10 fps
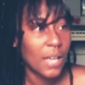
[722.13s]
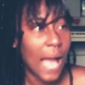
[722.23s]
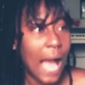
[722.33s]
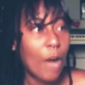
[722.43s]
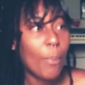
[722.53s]

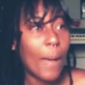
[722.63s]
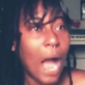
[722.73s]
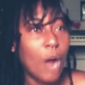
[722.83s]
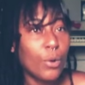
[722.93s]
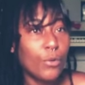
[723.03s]
how
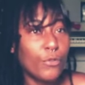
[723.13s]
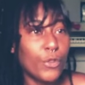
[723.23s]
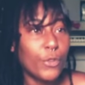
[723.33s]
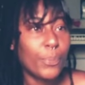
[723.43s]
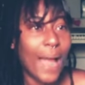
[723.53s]

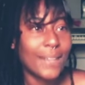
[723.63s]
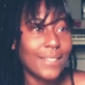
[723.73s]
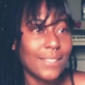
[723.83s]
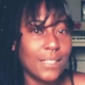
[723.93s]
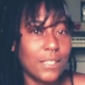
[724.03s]
powerful the
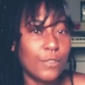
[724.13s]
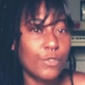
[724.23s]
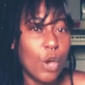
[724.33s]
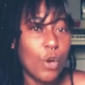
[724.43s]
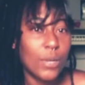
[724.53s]
practices of
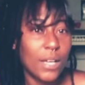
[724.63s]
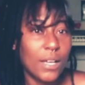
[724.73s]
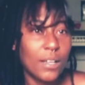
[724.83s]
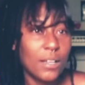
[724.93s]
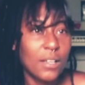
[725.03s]

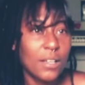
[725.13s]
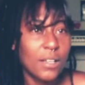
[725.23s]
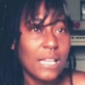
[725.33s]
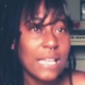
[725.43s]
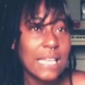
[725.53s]
yoga
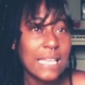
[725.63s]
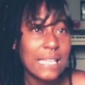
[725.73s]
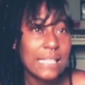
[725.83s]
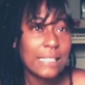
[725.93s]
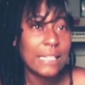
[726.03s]

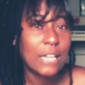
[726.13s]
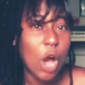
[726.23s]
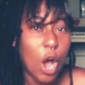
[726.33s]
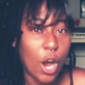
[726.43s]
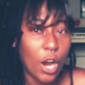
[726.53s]
is and
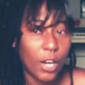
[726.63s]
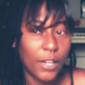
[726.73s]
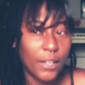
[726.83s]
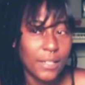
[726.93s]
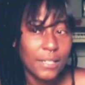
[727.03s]

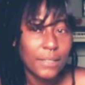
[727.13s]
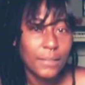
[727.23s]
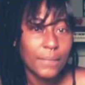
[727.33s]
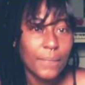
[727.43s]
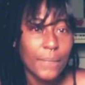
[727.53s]
are
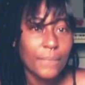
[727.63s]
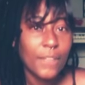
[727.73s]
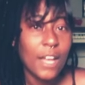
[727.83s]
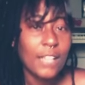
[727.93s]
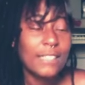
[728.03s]

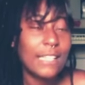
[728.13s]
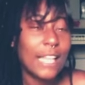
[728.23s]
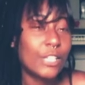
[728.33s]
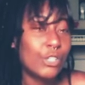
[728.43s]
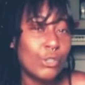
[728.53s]
until
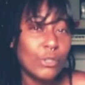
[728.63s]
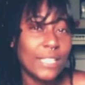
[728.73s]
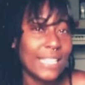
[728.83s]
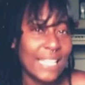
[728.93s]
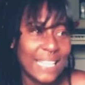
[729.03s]
I
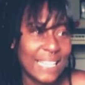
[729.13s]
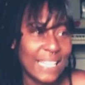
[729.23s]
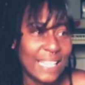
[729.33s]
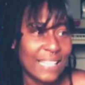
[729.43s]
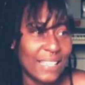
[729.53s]
truly needed
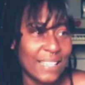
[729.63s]
it.